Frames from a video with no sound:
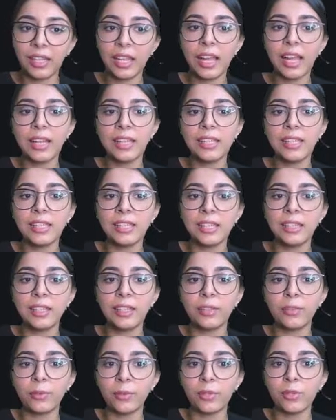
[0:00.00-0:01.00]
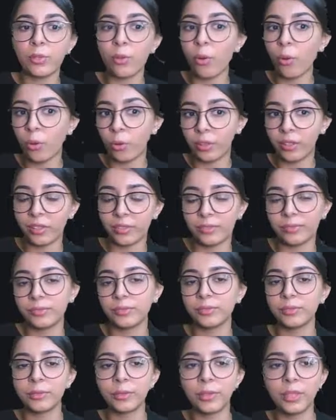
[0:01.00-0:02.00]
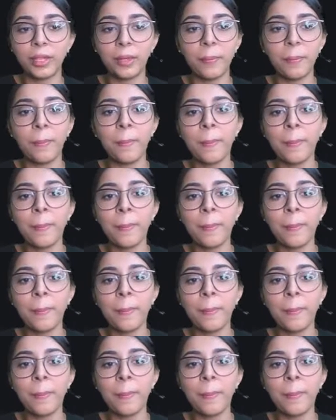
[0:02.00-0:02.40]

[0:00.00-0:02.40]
Hadith said it was odd. Okay.